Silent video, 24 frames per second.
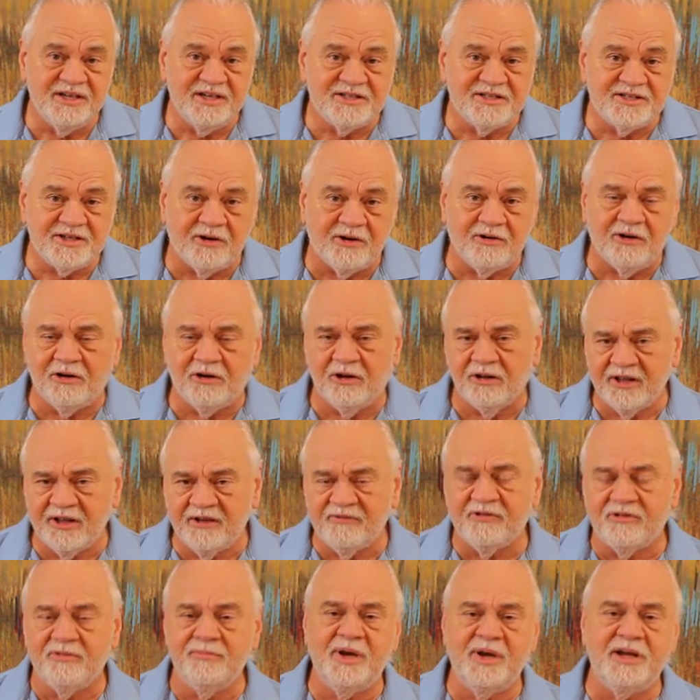So all the
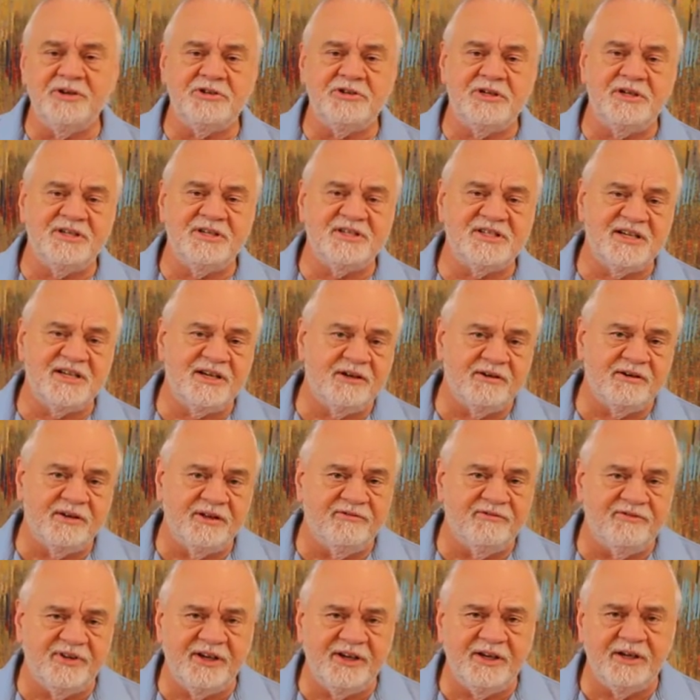information is here in the
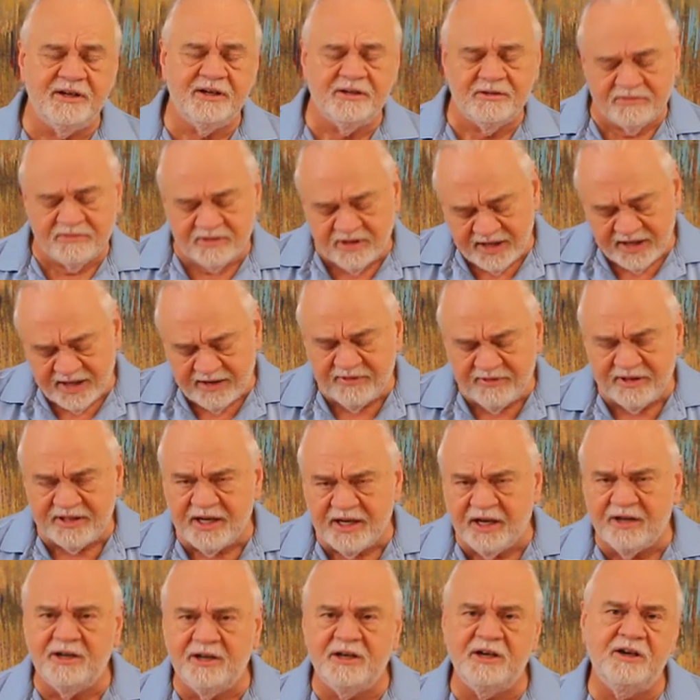video. We'll have it
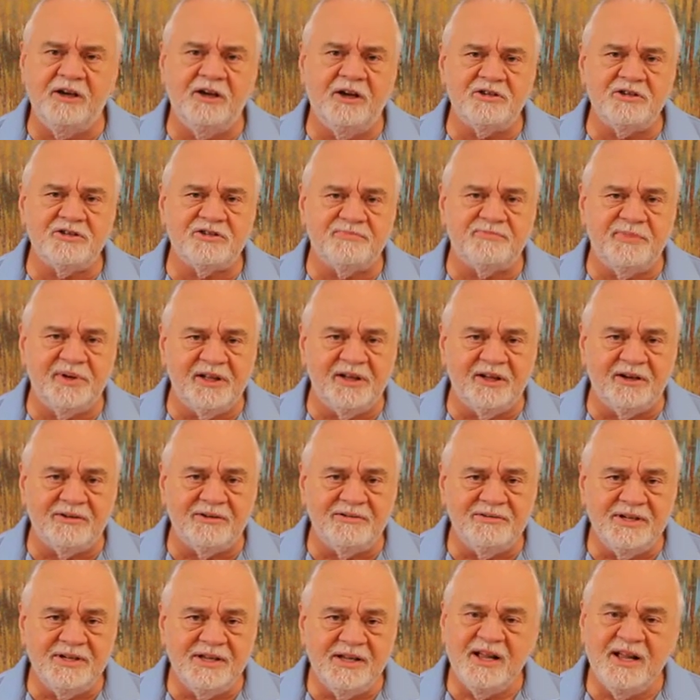down in the notes
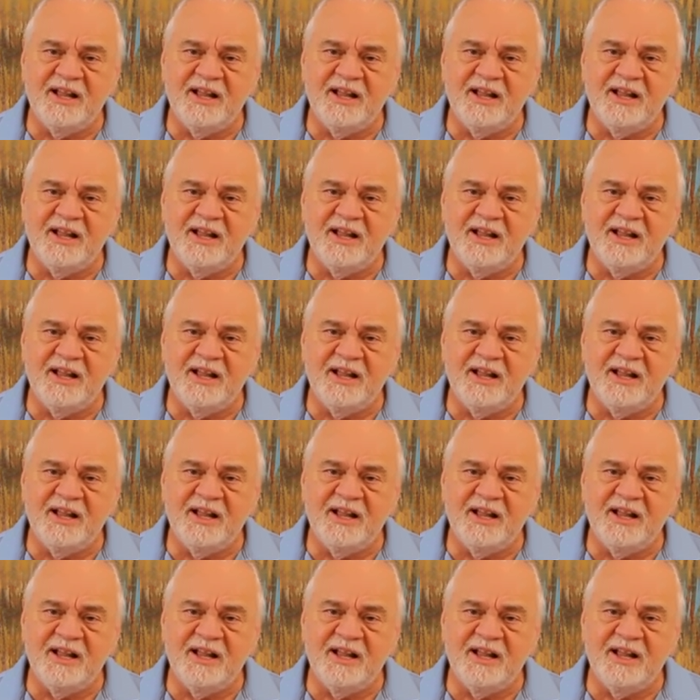below.